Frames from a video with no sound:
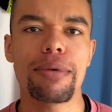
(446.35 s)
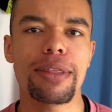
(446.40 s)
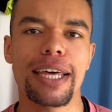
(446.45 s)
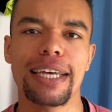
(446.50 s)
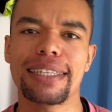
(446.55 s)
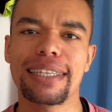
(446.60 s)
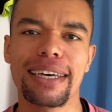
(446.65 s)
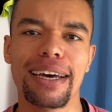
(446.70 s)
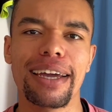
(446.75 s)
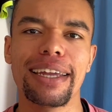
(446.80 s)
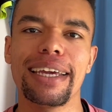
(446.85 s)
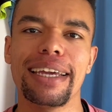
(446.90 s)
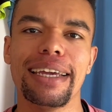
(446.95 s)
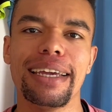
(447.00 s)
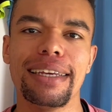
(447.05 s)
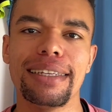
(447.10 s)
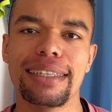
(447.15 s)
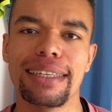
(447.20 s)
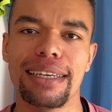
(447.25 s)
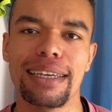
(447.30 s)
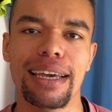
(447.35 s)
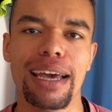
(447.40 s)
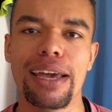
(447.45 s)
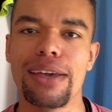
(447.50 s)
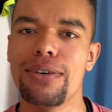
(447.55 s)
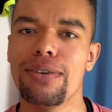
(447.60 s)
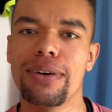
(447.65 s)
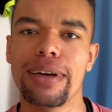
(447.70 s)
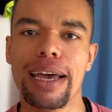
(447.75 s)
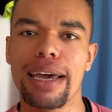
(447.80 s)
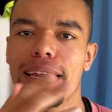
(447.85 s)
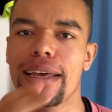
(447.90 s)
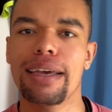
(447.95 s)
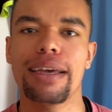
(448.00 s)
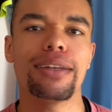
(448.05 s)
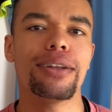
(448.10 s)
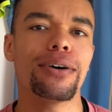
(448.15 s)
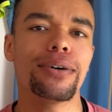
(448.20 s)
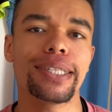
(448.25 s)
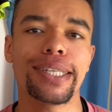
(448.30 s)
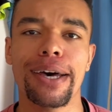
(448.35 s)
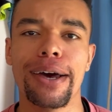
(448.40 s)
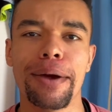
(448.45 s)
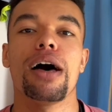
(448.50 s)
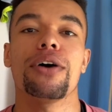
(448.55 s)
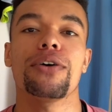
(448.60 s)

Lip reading: that's kind of easy and you'll get it in no time.